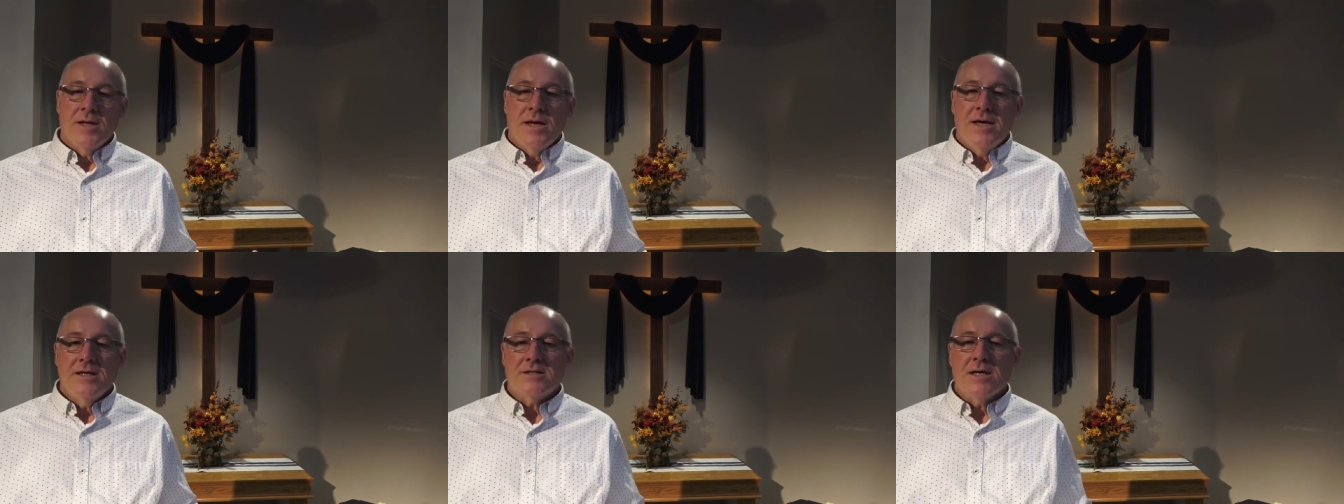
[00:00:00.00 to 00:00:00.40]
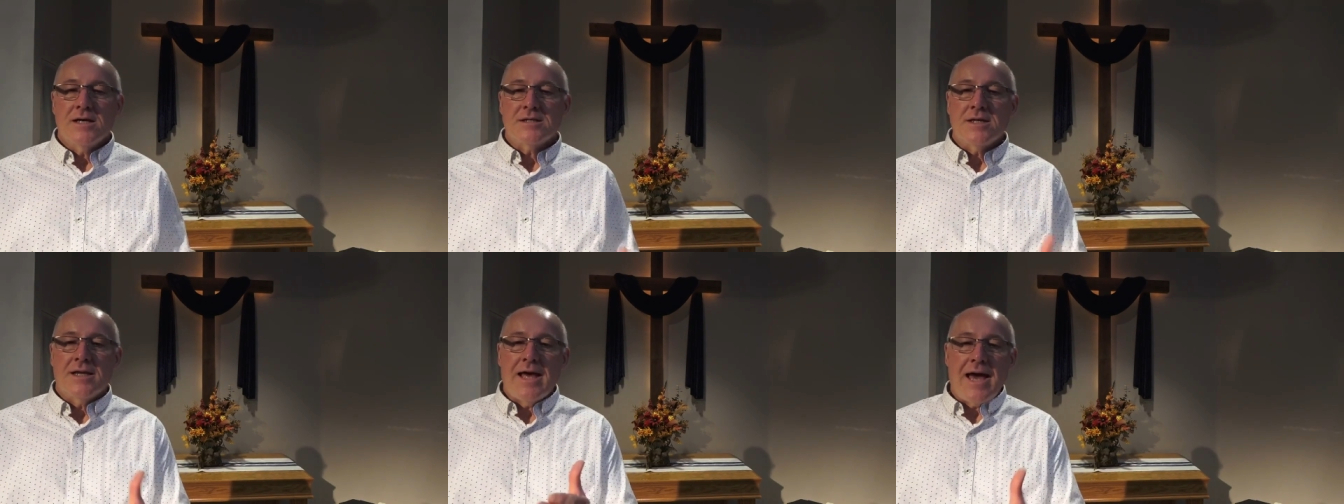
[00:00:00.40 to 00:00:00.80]
He
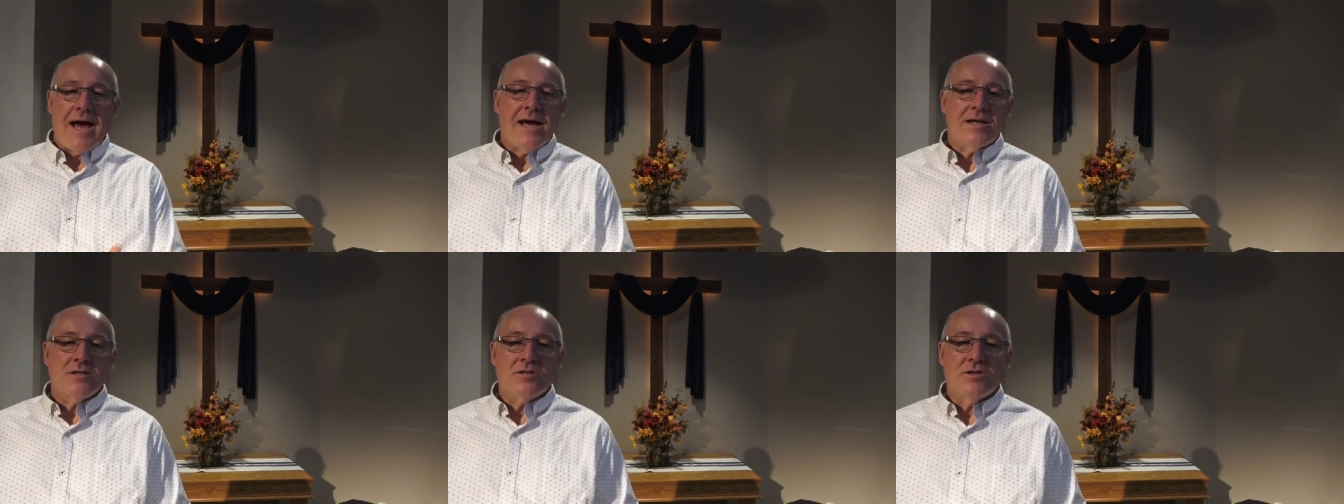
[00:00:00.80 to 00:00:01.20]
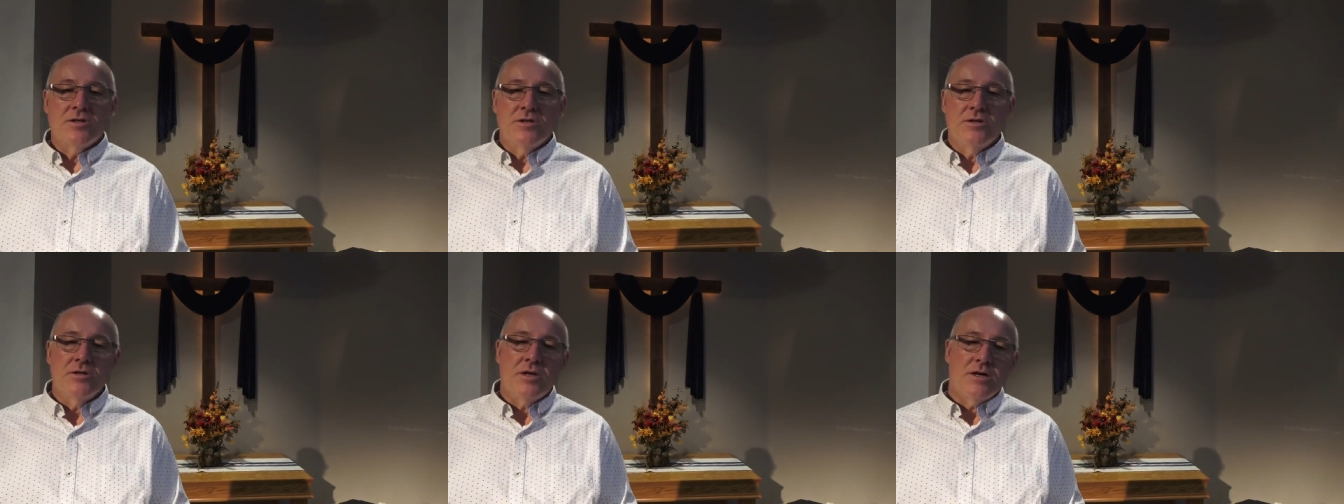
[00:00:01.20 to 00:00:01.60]
says, an
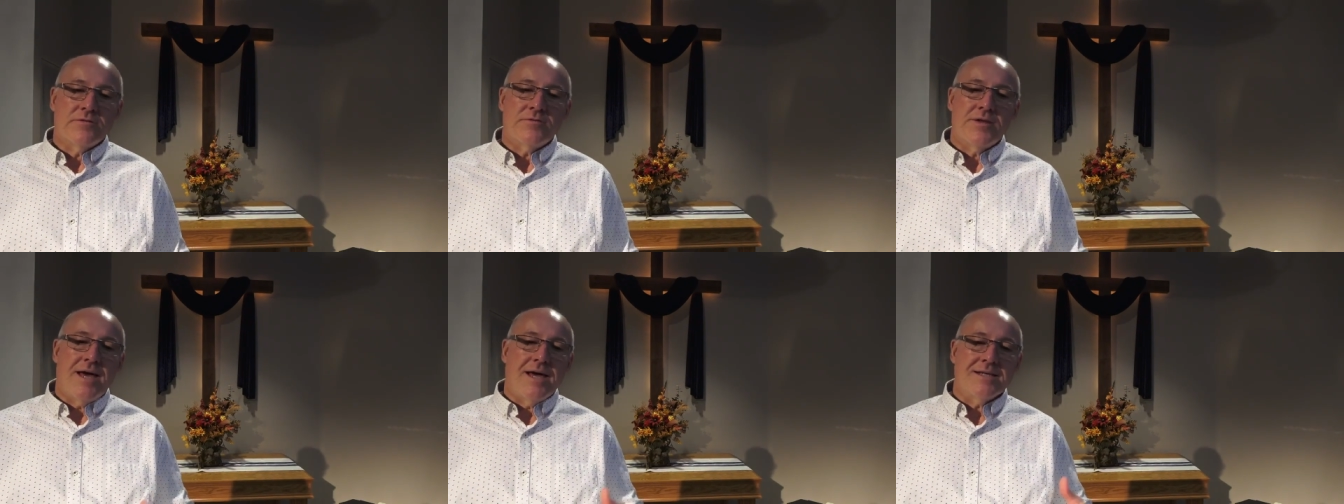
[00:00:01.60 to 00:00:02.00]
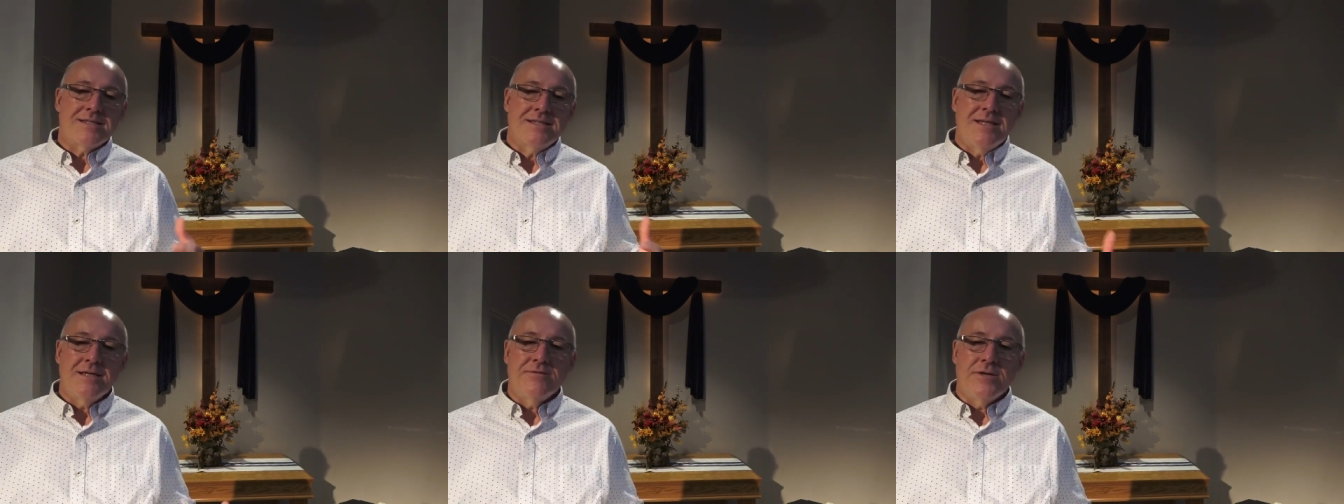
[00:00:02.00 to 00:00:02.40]
attitude of
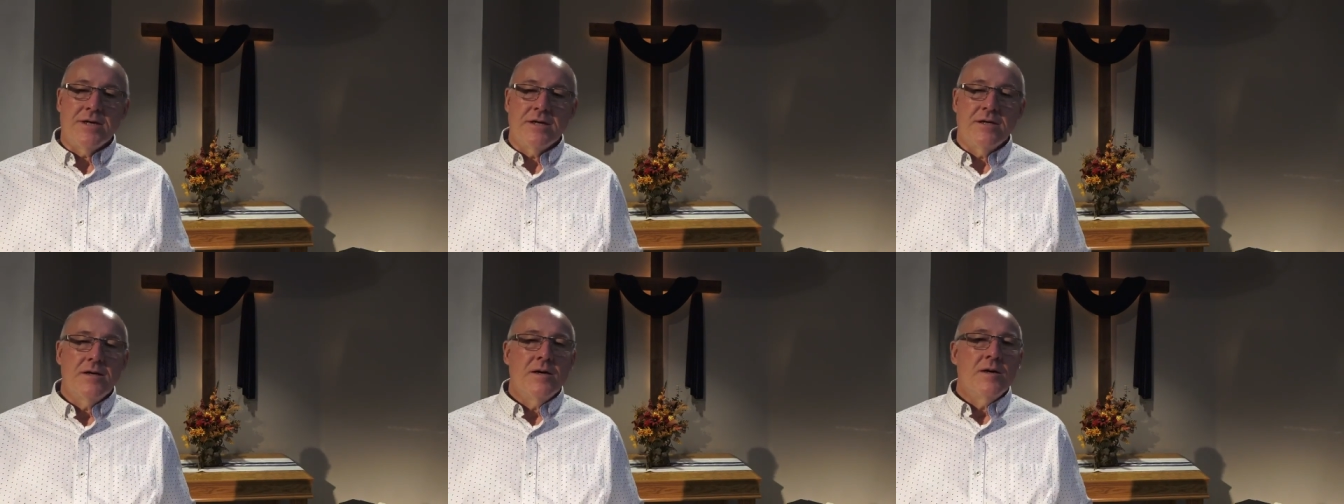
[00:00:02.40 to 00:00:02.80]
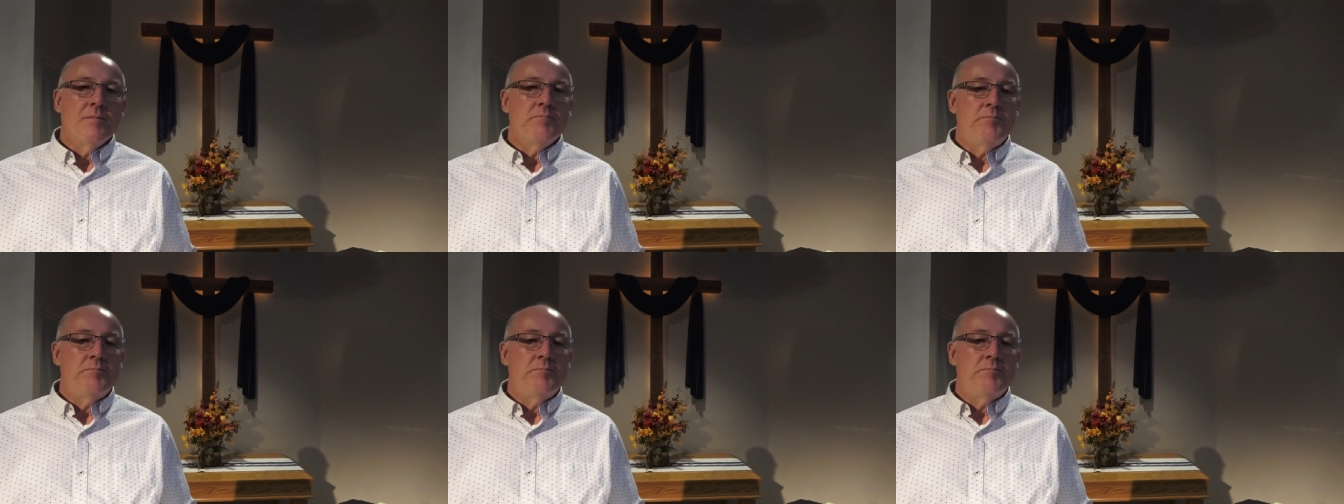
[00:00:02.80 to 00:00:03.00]
thanksgiving